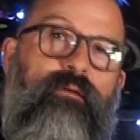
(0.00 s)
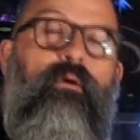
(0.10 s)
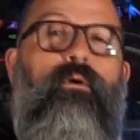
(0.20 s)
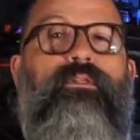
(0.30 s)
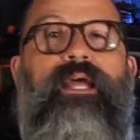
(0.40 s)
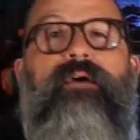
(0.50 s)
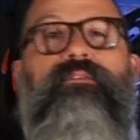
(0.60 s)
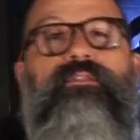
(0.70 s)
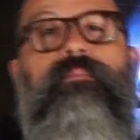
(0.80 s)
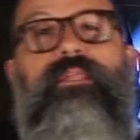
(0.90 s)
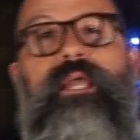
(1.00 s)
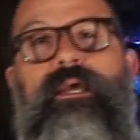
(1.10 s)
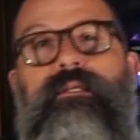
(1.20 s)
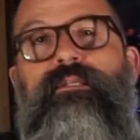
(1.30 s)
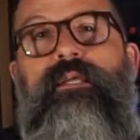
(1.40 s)
hold down some of the
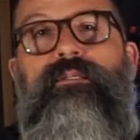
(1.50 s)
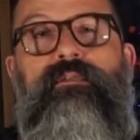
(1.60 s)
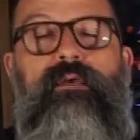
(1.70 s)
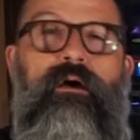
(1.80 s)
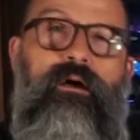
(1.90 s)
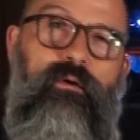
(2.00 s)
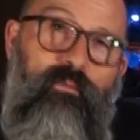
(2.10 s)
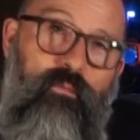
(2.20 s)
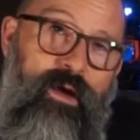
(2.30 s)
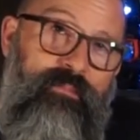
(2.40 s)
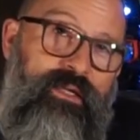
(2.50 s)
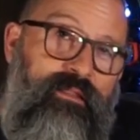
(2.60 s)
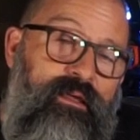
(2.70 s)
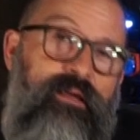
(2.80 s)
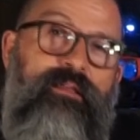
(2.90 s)
excess
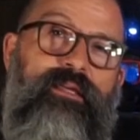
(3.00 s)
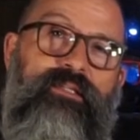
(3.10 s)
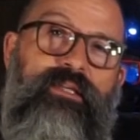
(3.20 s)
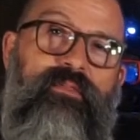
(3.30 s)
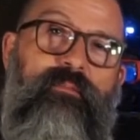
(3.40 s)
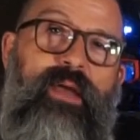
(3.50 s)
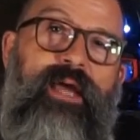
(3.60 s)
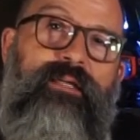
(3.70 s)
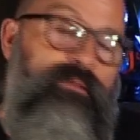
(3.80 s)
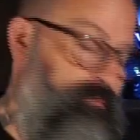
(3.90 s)
webbing that's on the bags.